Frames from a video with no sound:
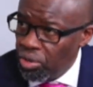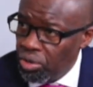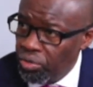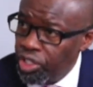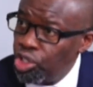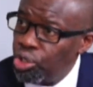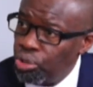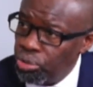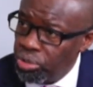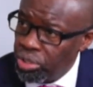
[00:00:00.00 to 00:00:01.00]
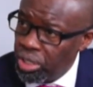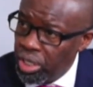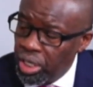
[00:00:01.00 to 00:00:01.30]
of issues